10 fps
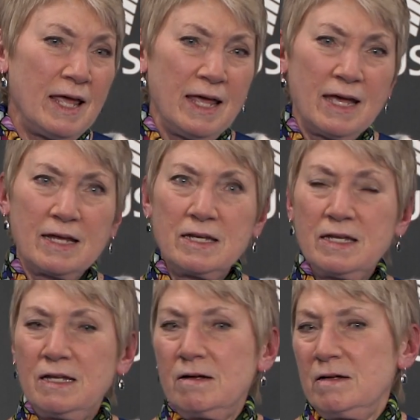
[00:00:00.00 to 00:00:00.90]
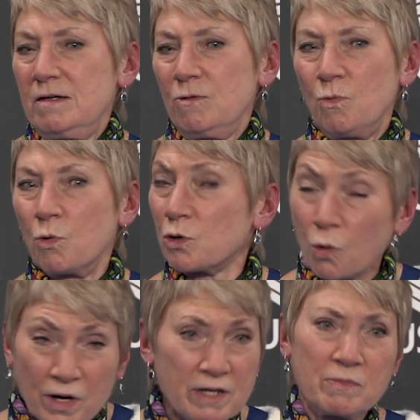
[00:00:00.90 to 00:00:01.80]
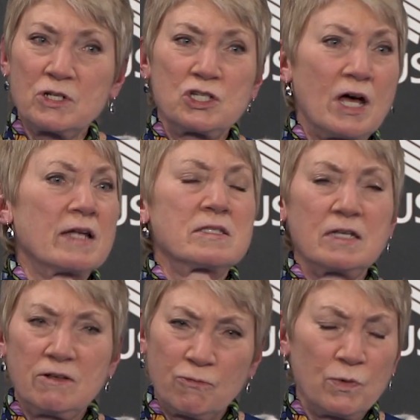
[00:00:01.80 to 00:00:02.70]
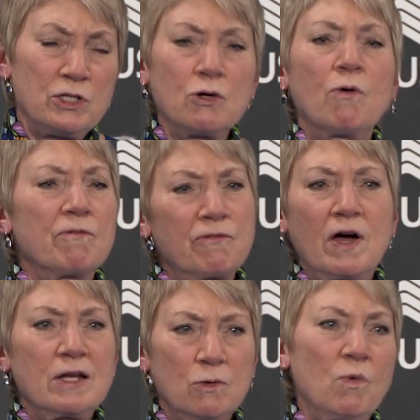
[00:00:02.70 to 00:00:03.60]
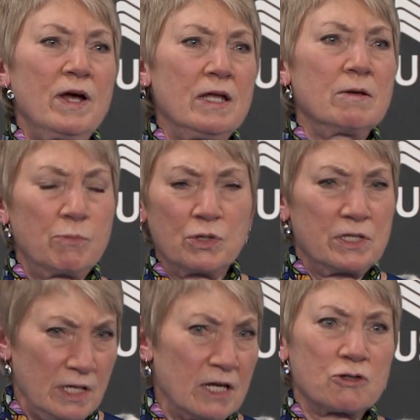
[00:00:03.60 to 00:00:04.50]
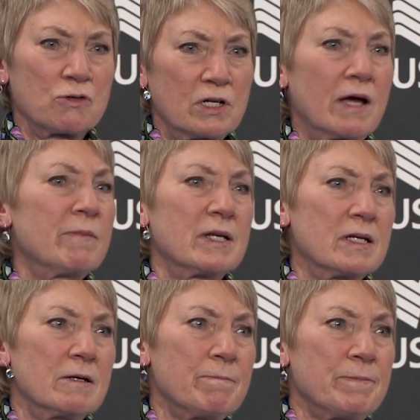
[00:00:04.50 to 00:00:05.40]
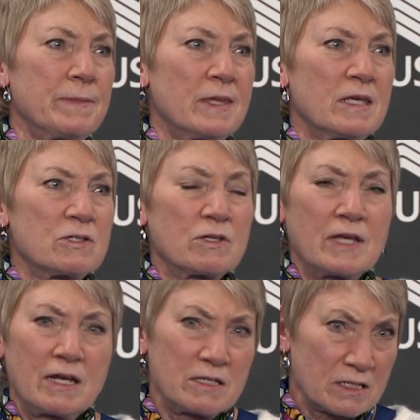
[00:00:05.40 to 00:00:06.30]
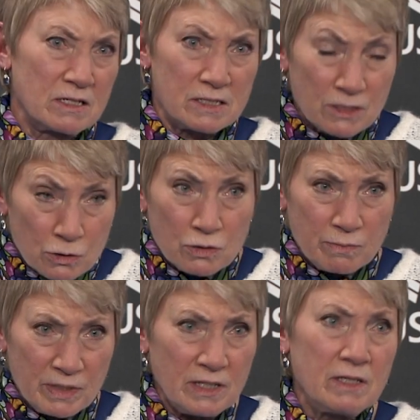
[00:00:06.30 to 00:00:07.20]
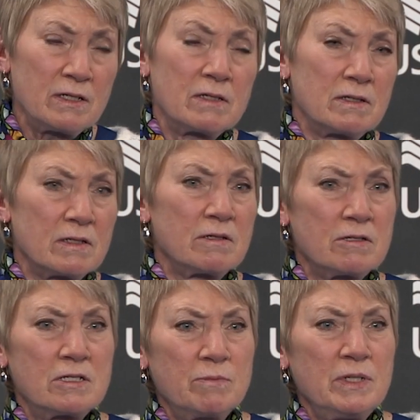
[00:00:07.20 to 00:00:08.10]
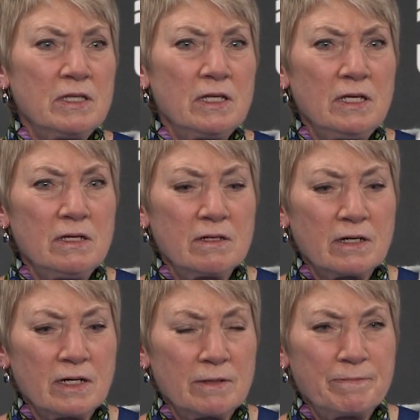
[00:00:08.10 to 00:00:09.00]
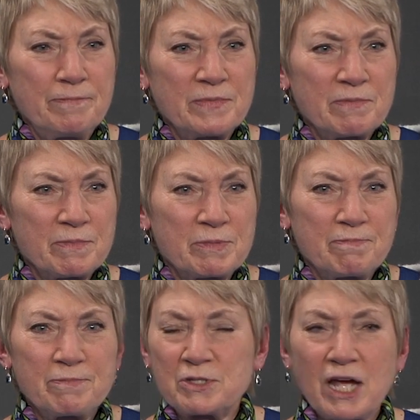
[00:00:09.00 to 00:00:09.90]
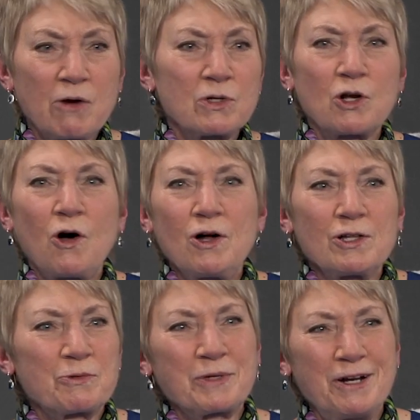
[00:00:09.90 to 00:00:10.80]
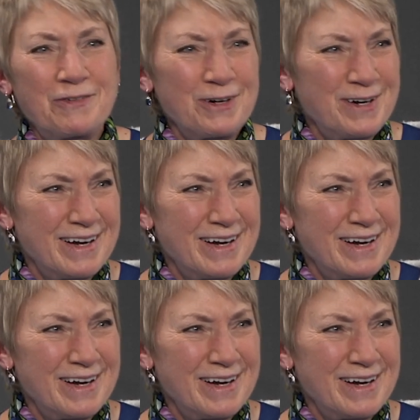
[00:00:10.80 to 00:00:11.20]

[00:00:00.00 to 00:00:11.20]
And we're going to miss shots if we don't find a way to put the extra time in. So that has continued to be the siren call or whatever,